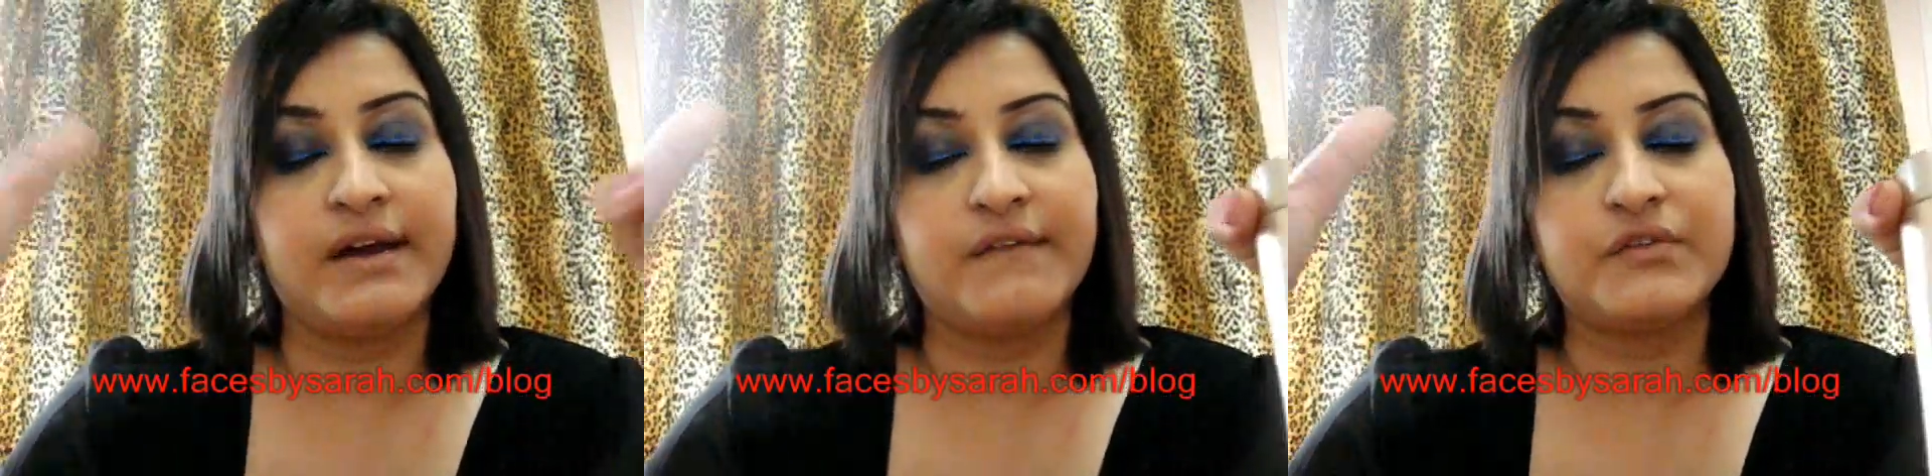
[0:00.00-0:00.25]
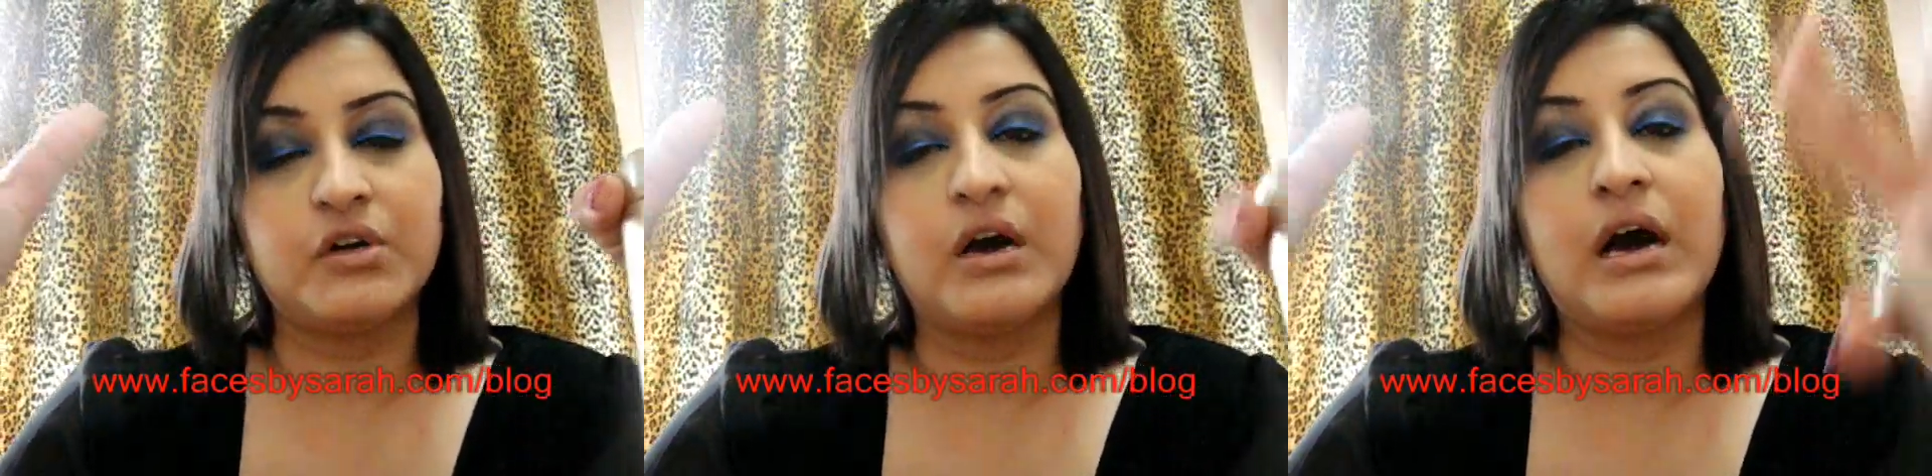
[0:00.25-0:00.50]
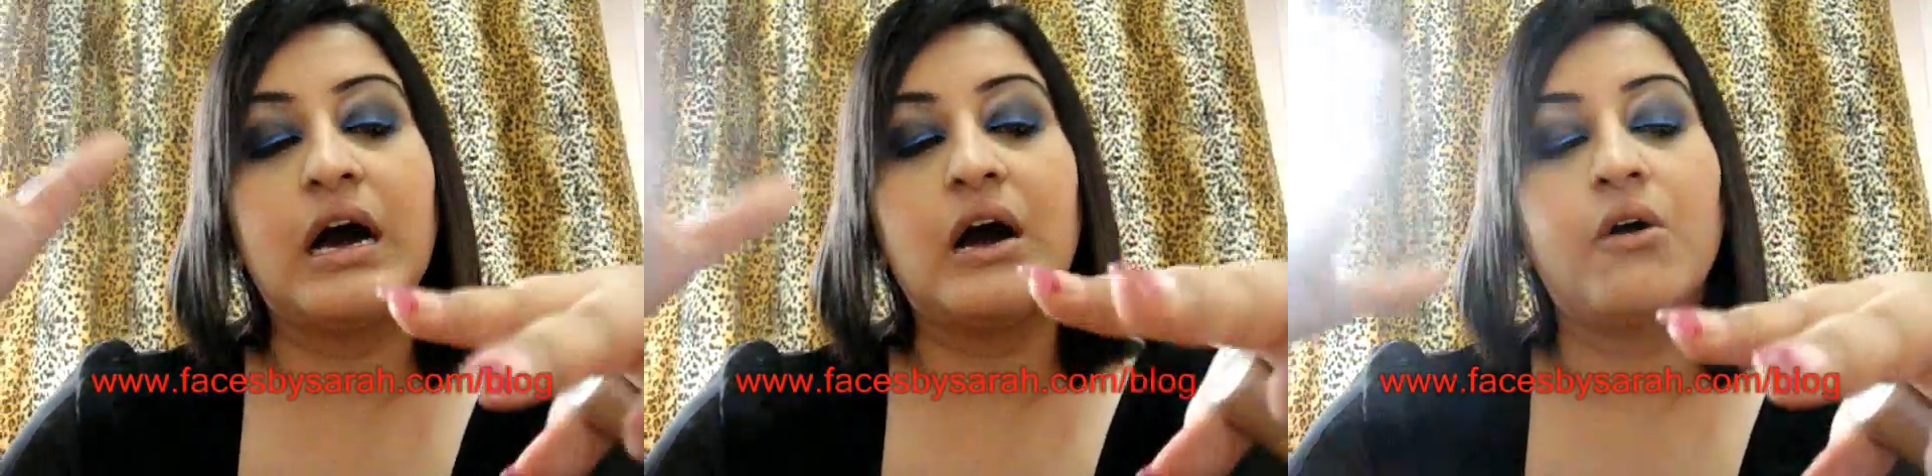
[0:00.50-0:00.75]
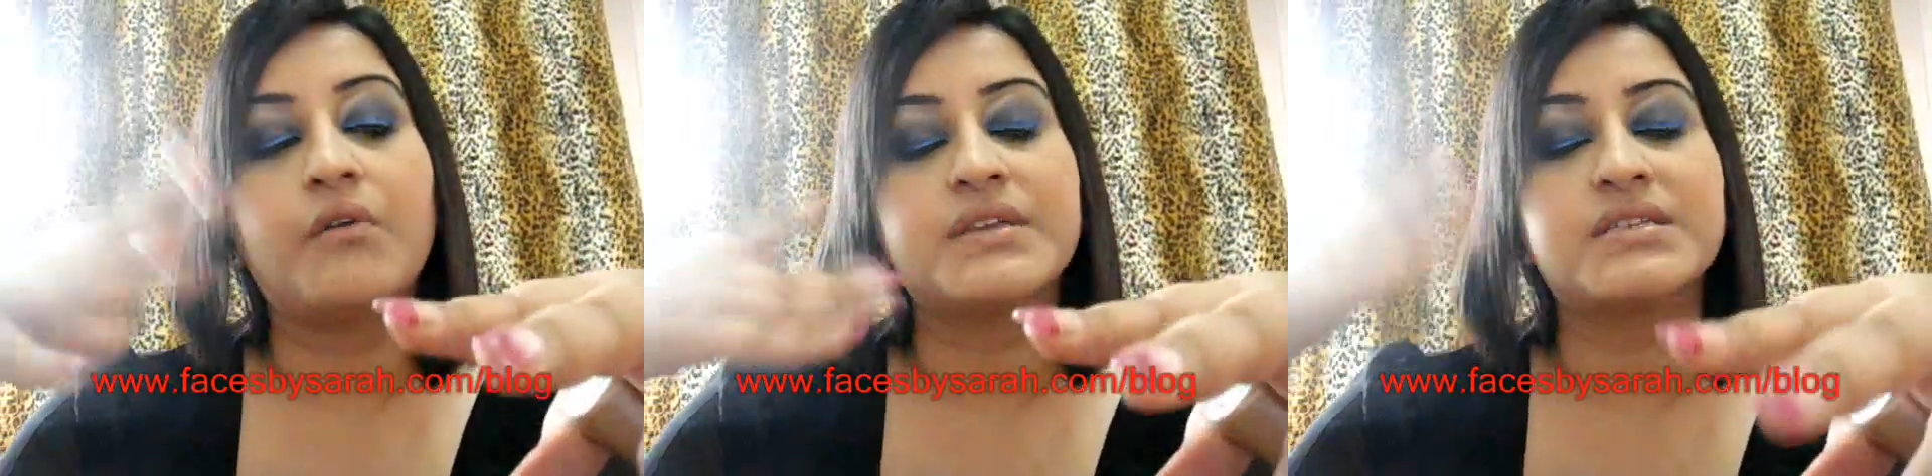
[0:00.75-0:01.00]
after
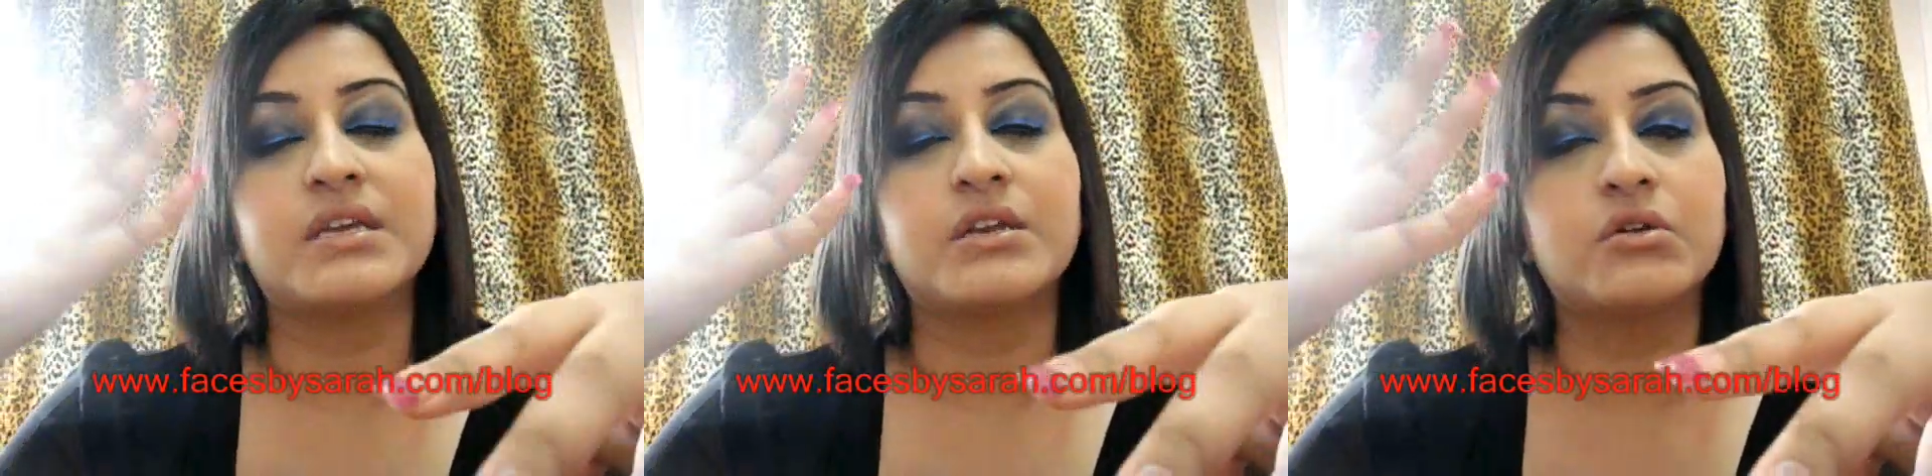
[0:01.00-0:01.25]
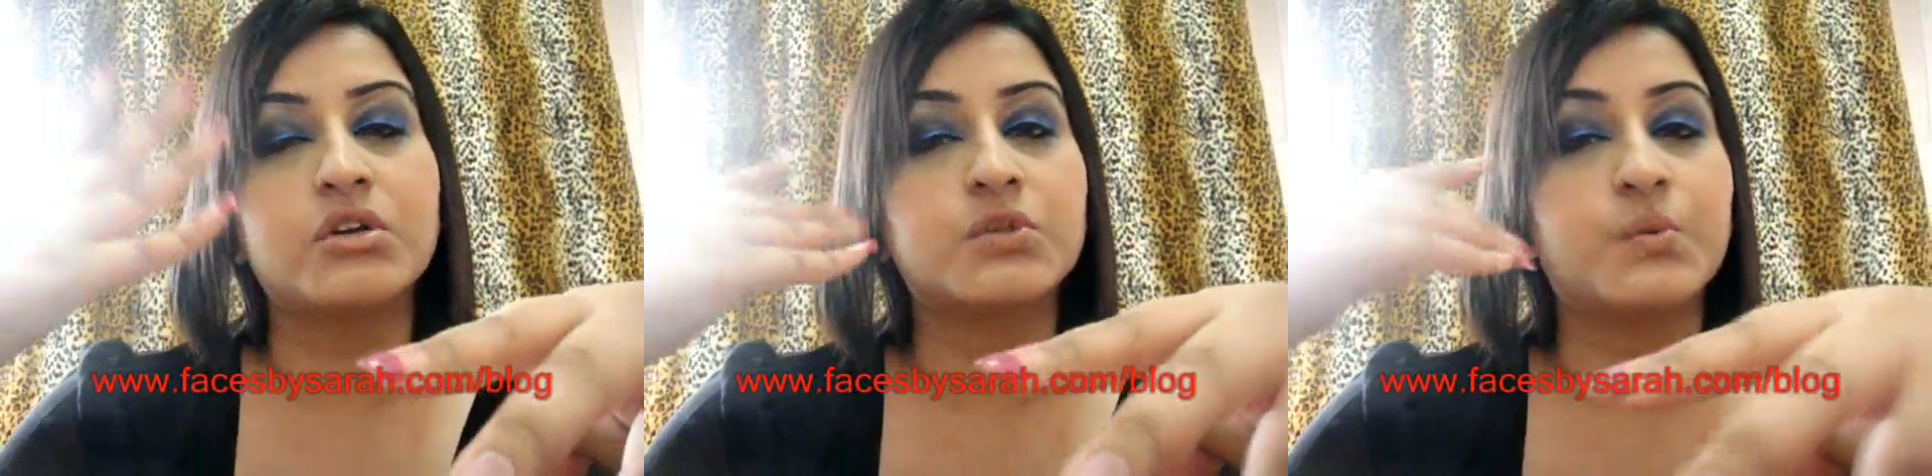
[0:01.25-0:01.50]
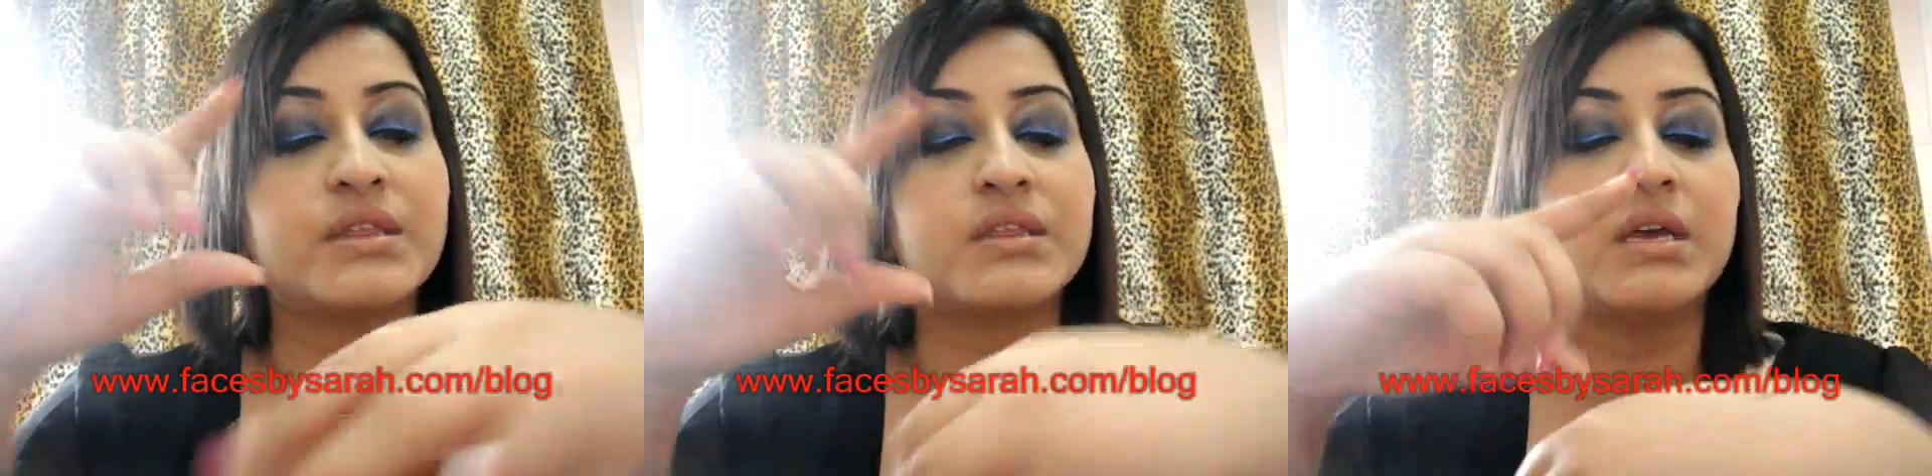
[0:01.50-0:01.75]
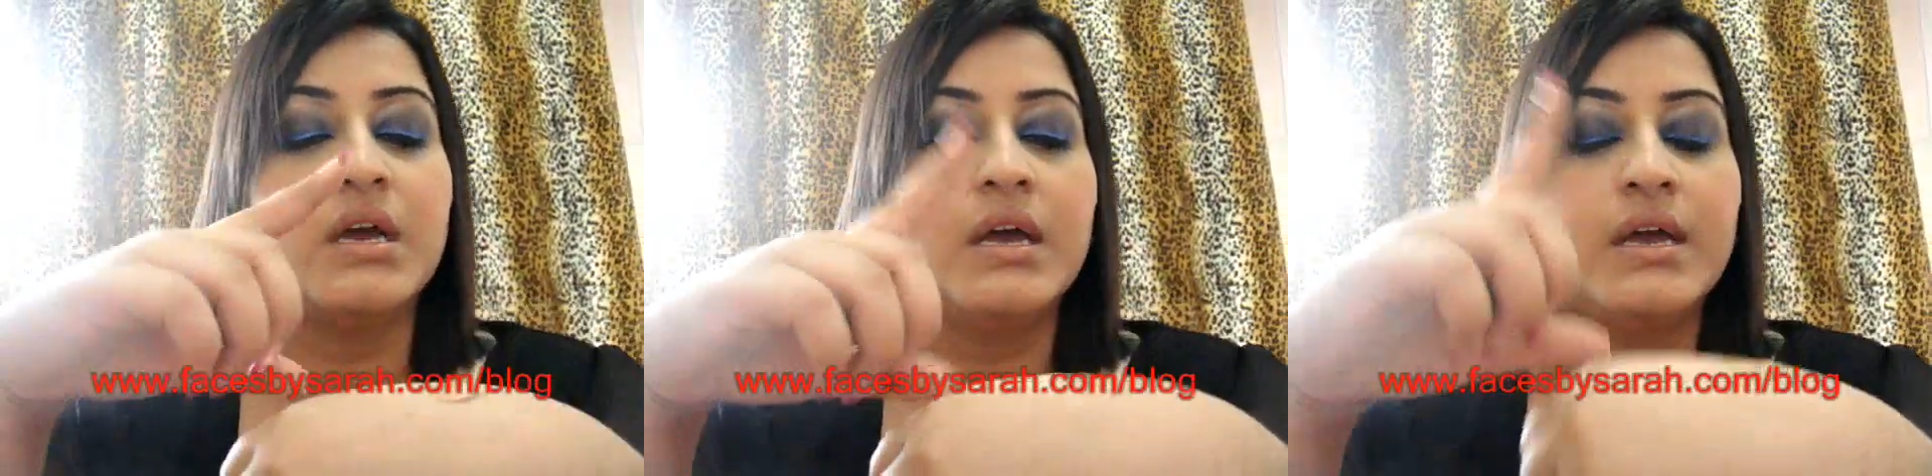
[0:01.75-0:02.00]
how the skin looks with